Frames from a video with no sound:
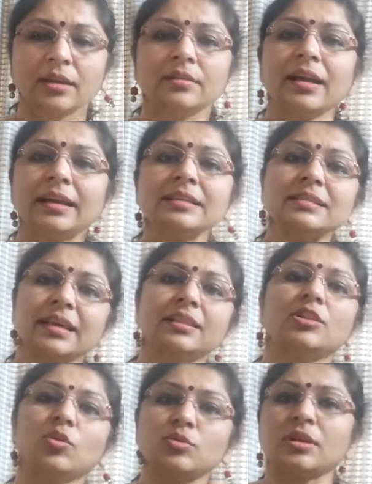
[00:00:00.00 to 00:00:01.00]
That is
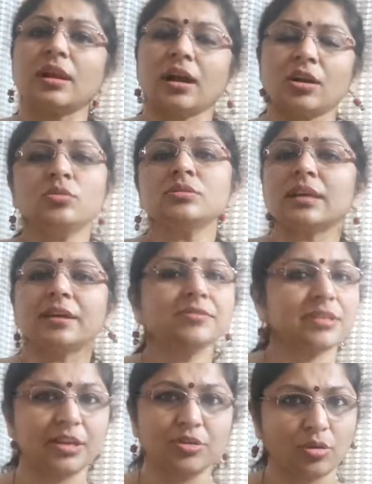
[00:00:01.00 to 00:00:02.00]
10,000 accounts have
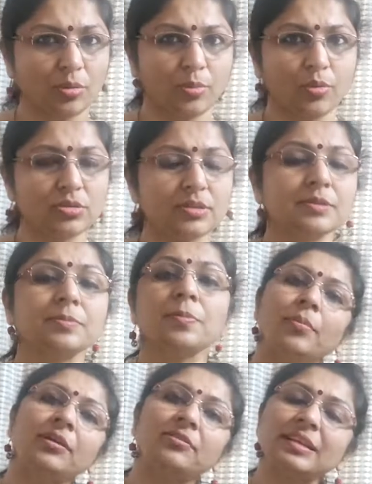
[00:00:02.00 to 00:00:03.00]
seen your post.
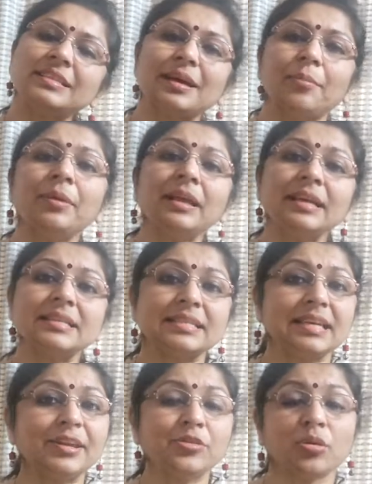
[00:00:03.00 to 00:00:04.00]
But when somebody has
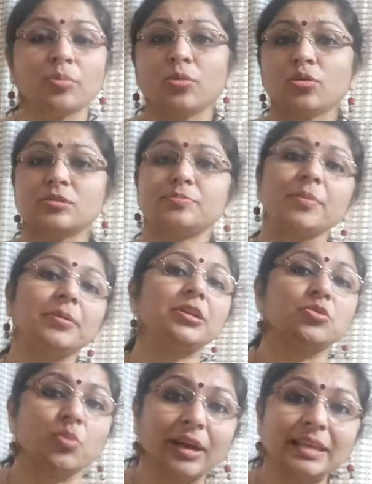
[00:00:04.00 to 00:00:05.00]
seen your post
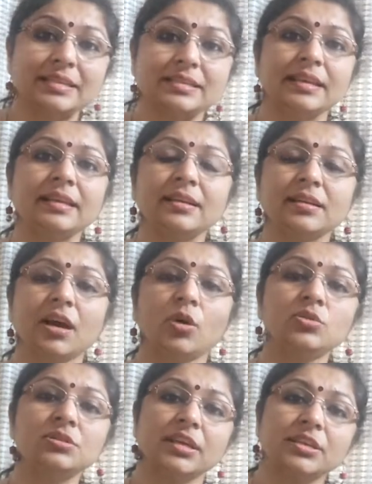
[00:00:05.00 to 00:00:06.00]
maybe twice, then it
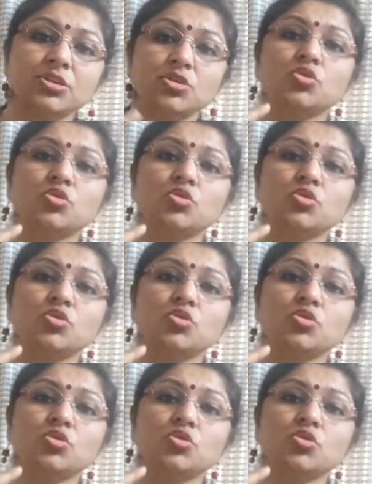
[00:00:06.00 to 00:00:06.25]
counts as